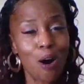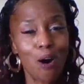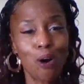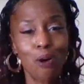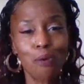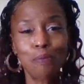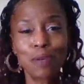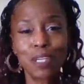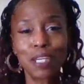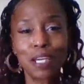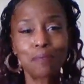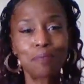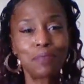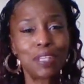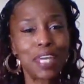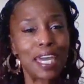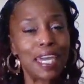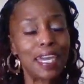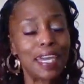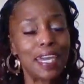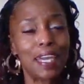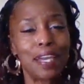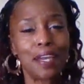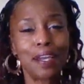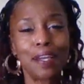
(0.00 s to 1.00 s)
open up
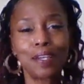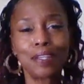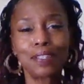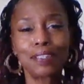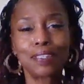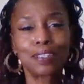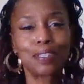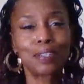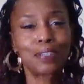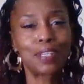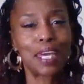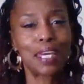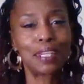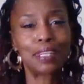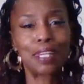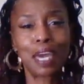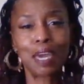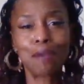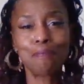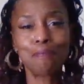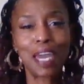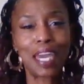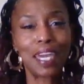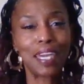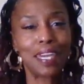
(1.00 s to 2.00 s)
their ears so that
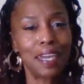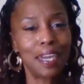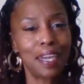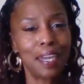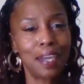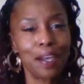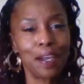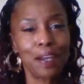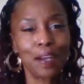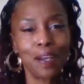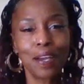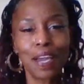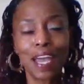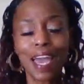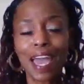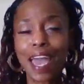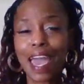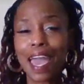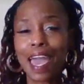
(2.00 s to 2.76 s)
they may hear,